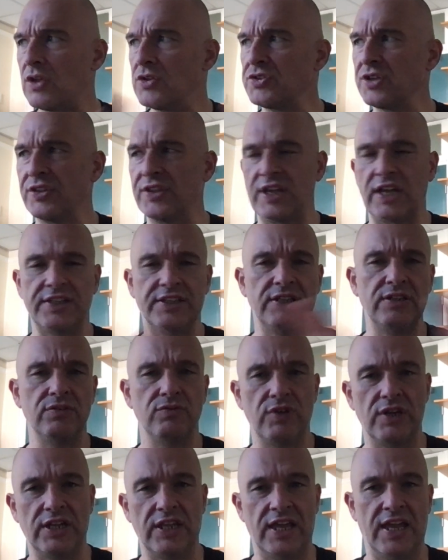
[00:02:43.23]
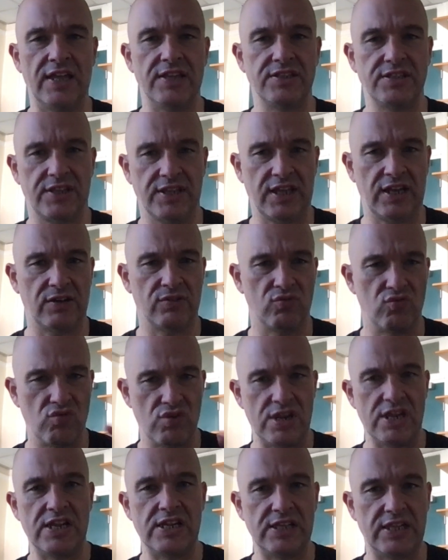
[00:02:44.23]
So I think I didn't really hit into the kind of
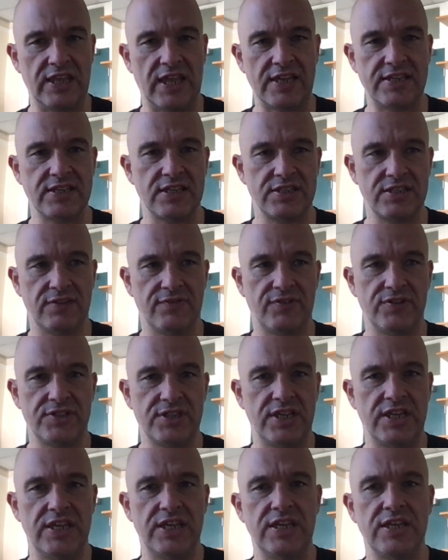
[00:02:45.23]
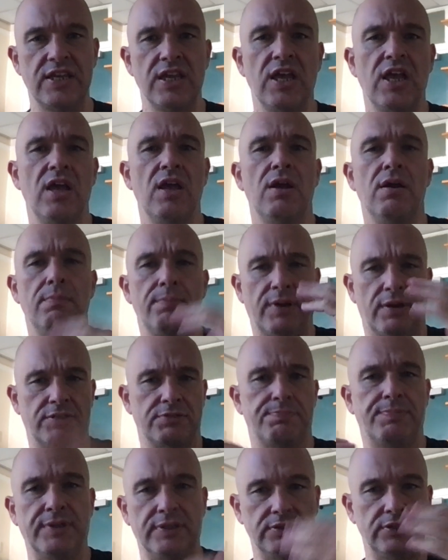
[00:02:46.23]
really excessive fatigue, but I
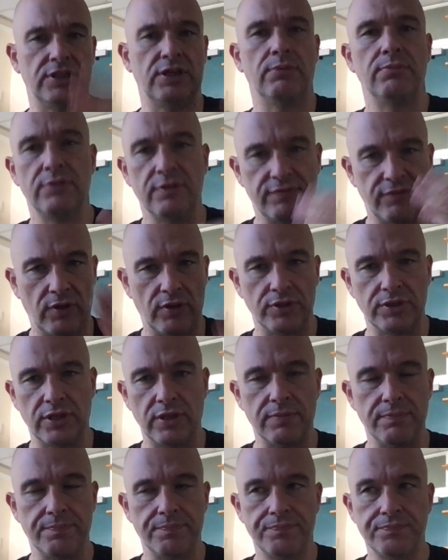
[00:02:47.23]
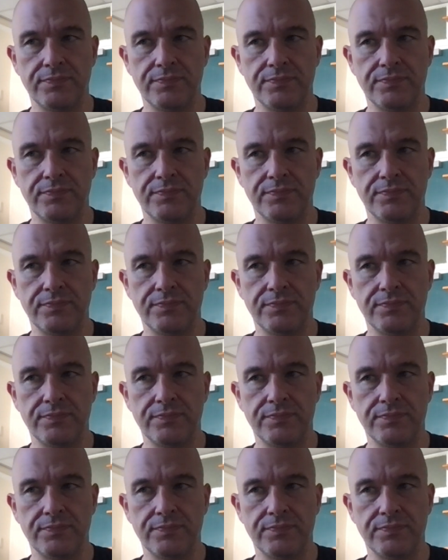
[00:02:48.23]
was building up the volume.